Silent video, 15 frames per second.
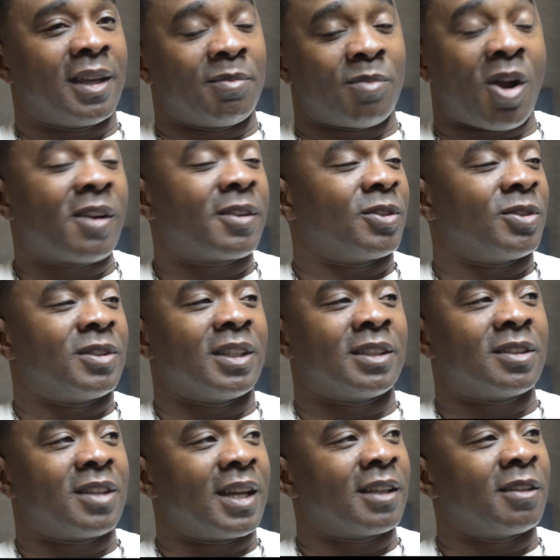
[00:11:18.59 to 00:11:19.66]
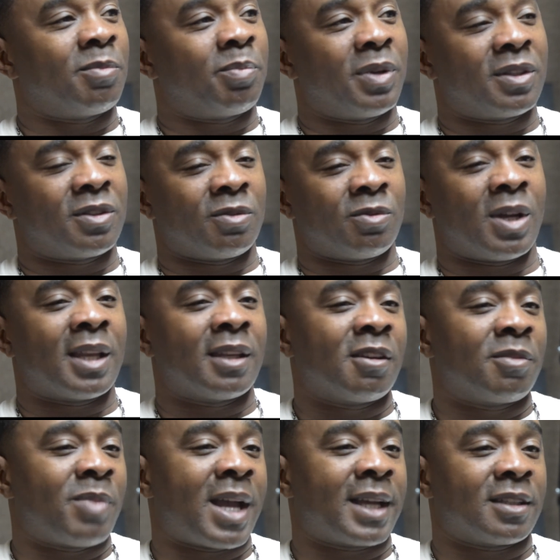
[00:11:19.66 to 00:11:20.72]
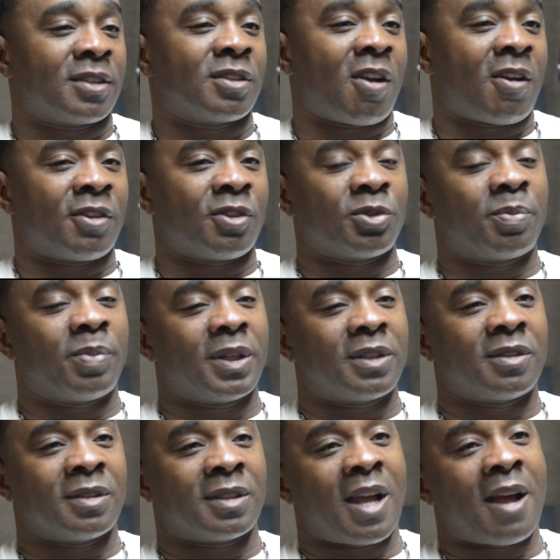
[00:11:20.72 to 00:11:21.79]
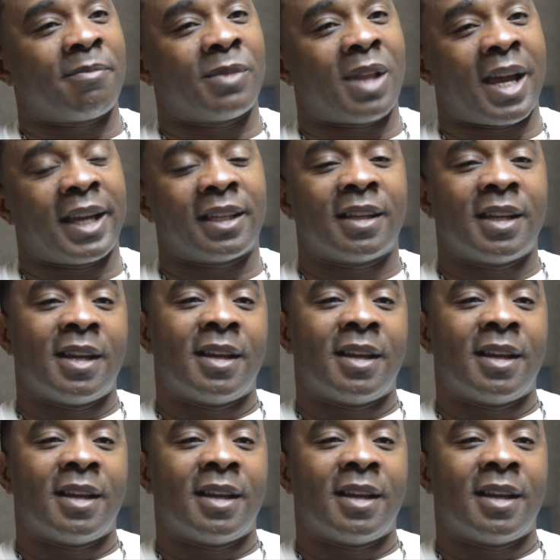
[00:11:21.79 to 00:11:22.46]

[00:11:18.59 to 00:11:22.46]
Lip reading: And Marcus was just taking a picture. When I look back and saw those pictures, I'm like